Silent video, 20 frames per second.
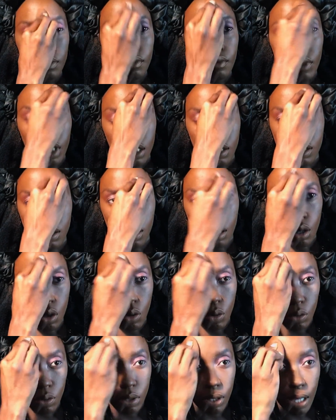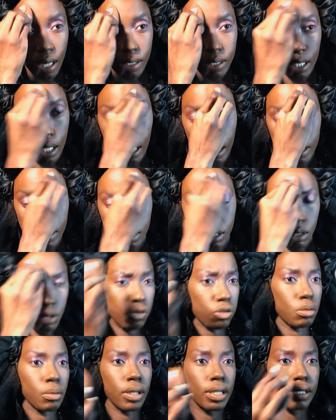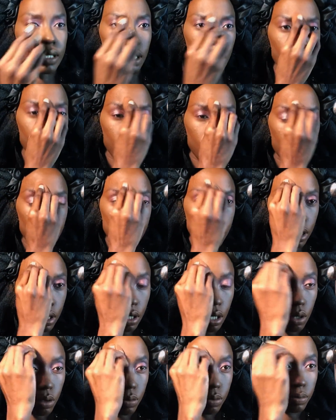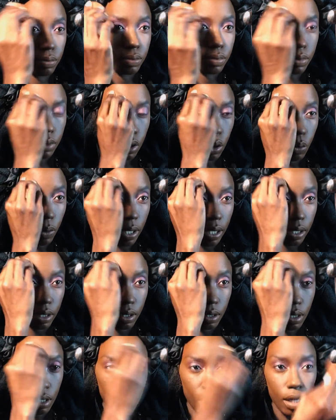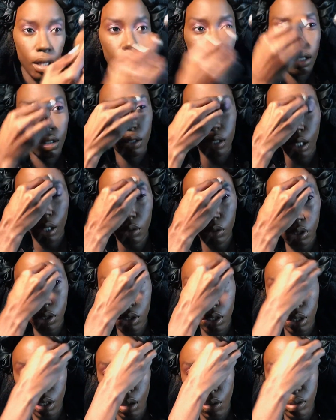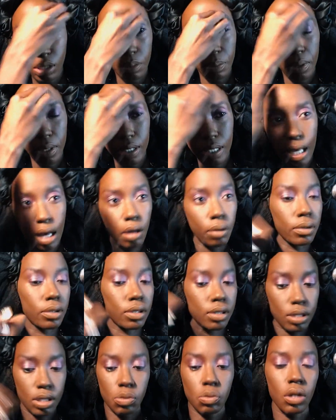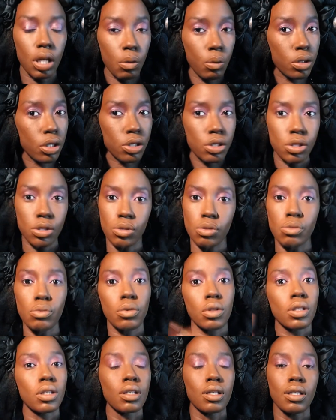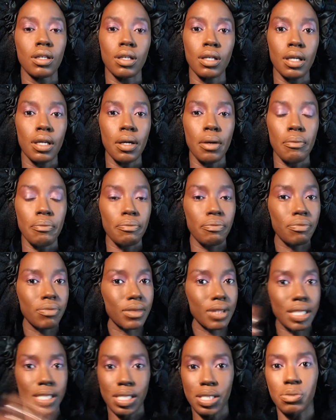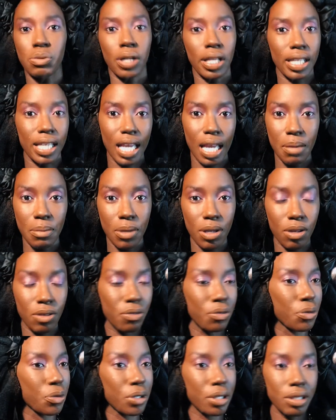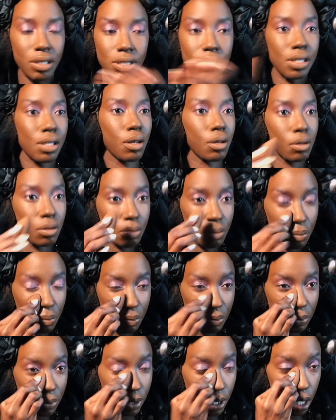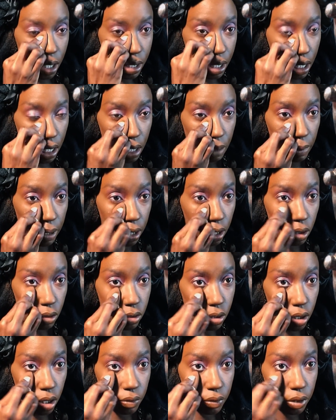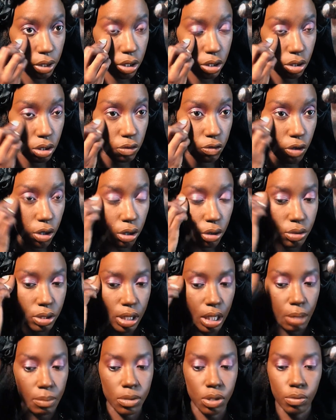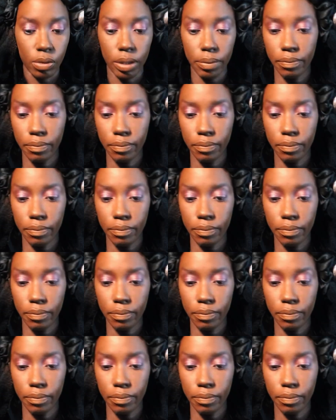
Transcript: And so that day I stood up for myself, and I said, no way. No, these are the clothes I picked out. This is what I want to do. This is what I came here for. So I'm not taking my clothes off. These are the photos that I'm doing.